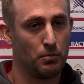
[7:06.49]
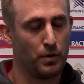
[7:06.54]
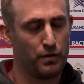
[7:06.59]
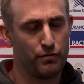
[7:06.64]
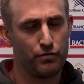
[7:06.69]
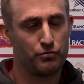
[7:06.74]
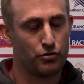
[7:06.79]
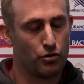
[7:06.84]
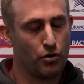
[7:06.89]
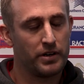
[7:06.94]

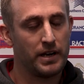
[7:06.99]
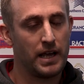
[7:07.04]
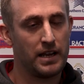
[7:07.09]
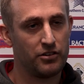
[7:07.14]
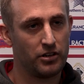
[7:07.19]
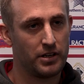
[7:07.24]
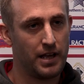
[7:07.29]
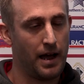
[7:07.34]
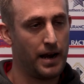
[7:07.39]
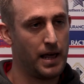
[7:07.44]
We've tried to
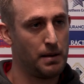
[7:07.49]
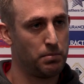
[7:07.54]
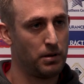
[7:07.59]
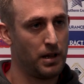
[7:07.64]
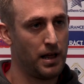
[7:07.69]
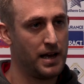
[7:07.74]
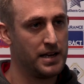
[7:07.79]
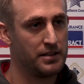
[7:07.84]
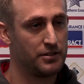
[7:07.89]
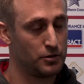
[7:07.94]
educate our
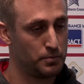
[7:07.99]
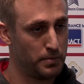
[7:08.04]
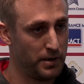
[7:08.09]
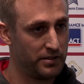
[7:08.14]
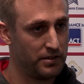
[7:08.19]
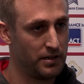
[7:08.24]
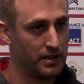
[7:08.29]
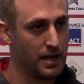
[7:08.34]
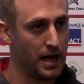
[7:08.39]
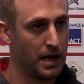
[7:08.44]
players,
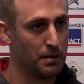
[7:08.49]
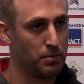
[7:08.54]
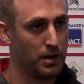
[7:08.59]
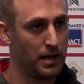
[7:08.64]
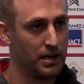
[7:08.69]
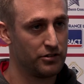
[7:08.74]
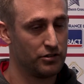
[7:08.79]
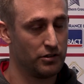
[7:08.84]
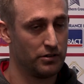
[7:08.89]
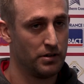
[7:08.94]
especially the young
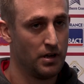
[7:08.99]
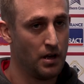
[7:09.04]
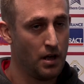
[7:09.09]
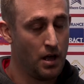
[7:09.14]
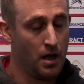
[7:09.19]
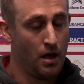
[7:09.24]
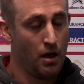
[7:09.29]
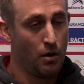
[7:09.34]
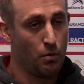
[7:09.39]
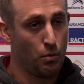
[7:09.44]
players, on
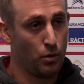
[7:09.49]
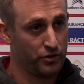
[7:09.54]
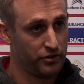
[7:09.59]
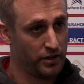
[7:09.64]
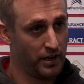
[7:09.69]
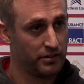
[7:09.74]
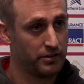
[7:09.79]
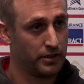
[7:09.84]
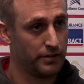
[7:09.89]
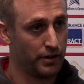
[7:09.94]

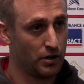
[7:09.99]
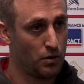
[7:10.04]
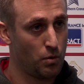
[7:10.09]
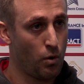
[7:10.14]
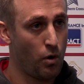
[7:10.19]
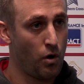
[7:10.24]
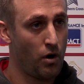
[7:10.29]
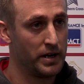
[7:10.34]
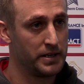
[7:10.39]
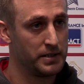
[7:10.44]
what's actually
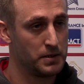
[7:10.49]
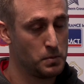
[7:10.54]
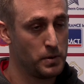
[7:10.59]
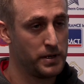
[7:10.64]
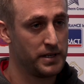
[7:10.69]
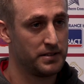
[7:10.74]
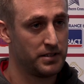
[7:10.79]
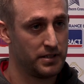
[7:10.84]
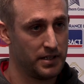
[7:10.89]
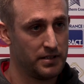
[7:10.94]
required to
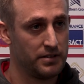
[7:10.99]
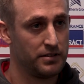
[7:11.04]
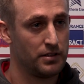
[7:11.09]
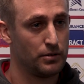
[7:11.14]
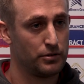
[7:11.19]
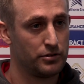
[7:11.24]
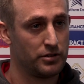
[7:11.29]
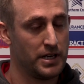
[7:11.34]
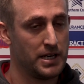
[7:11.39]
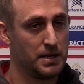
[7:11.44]
be a
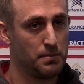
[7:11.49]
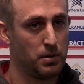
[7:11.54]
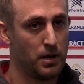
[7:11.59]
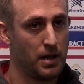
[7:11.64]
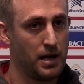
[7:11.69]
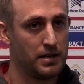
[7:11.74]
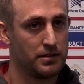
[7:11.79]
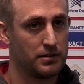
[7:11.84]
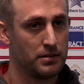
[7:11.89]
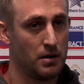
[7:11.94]
TSL senior
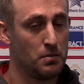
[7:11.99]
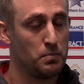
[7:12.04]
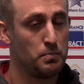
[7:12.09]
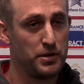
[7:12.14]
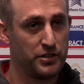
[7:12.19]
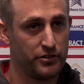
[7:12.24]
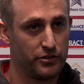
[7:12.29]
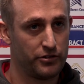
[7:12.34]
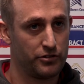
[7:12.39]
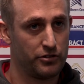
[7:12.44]
player. So
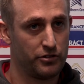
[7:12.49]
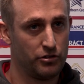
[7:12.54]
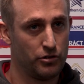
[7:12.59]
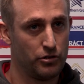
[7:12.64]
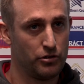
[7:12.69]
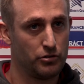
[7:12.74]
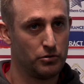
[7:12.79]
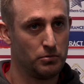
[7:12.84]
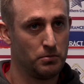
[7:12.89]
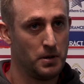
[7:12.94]
business as
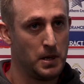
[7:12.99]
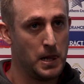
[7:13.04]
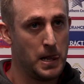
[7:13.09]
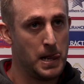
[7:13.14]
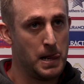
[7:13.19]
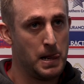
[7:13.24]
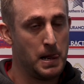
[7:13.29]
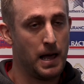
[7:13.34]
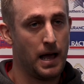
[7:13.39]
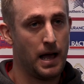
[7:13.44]
usual,
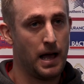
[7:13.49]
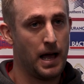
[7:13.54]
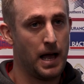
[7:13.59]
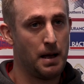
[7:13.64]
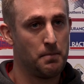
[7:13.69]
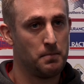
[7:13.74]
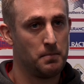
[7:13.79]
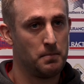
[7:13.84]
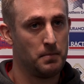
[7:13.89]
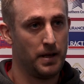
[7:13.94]

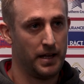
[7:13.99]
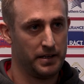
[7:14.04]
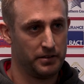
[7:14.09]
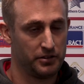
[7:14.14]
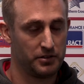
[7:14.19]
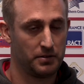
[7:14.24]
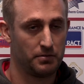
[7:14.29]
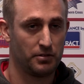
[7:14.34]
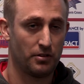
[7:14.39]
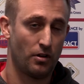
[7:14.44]
and
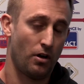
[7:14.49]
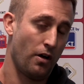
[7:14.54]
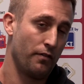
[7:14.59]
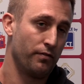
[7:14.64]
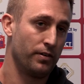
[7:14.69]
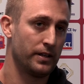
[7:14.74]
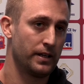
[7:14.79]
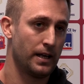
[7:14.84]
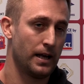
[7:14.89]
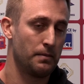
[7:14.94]
just
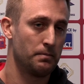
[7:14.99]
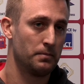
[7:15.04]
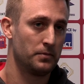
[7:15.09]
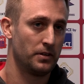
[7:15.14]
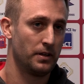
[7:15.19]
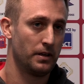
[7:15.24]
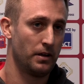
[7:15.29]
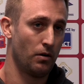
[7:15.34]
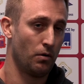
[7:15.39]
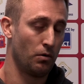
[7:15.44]
hopefully
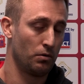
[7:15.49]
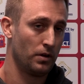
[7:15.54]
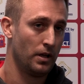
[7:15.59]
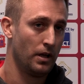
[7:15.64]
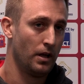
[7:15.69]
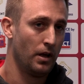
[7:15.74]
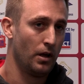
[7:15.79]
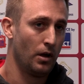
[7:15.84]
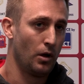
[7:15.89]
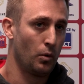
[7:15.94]

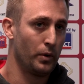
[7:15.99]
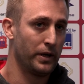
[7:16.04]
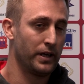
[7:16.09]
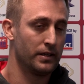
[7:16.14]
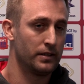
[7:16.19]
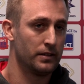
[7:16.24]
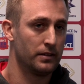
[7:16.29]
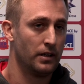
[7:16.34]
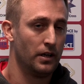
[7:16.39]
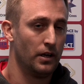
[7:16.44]
we
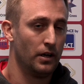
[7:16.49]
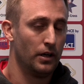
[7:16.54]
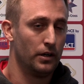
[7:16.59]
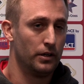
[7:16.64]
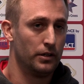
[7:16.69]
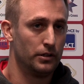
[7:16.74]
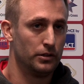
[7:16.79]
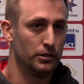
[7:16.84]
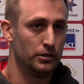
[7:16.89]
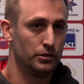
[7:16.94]
can
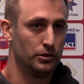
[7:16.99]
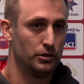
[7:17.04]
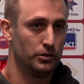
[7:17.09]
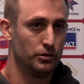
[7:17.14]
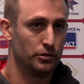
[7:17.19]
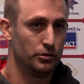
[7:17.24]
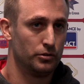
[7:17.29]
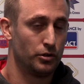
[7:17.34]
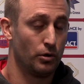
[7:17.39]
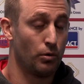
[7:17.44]

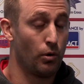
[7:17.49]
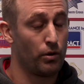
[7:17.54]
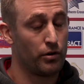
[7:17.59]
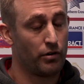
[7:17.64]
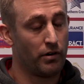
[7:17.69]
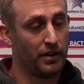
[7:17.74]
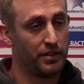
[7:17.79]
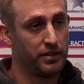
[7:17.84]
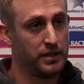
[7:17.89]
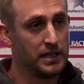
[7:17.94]
do all
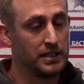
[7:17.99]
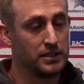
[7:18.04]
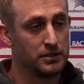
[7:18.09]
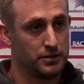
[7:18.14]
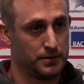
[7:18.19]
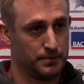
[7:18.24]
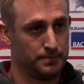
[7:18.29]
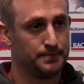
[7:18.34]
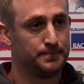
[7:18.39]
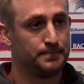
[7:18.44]
the right
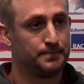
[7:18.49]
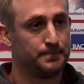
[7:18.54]
things.